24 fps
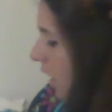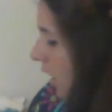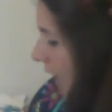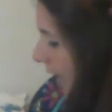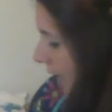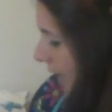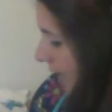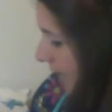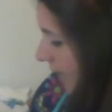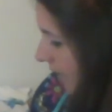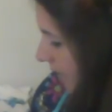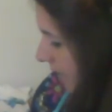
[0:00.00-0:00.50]

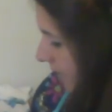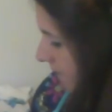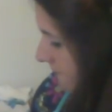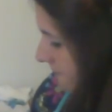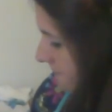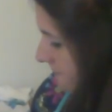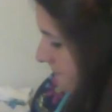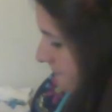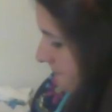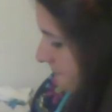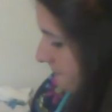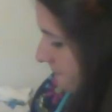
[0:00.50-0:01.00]

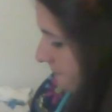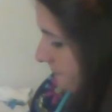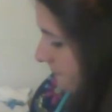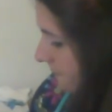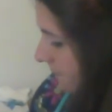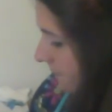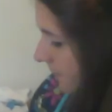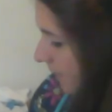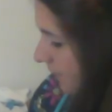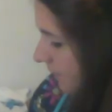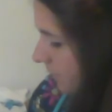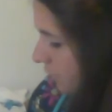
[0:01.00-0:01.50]
that
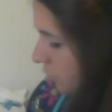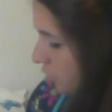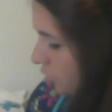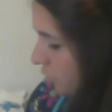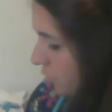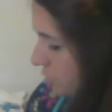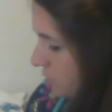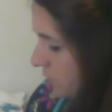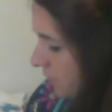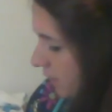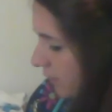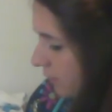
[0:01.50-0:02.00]
there's
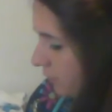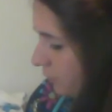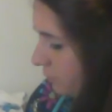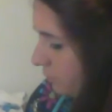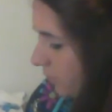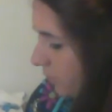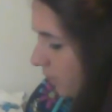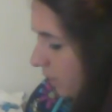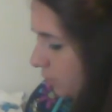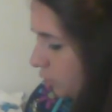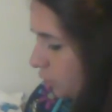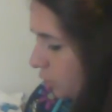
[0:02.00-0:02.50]
no sign of
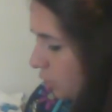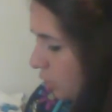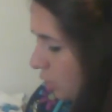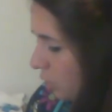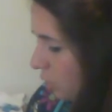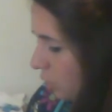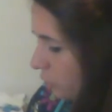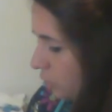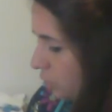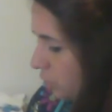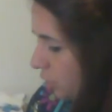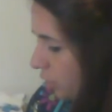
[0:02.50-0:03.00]
pressure
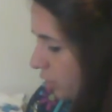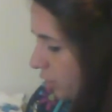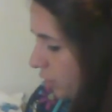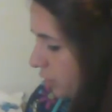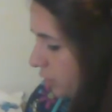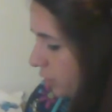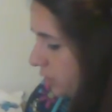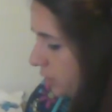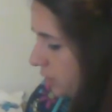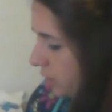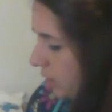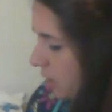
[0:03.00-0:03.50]

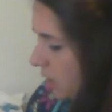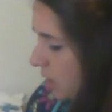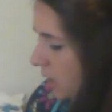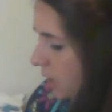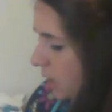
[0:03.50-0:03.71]
ulcers.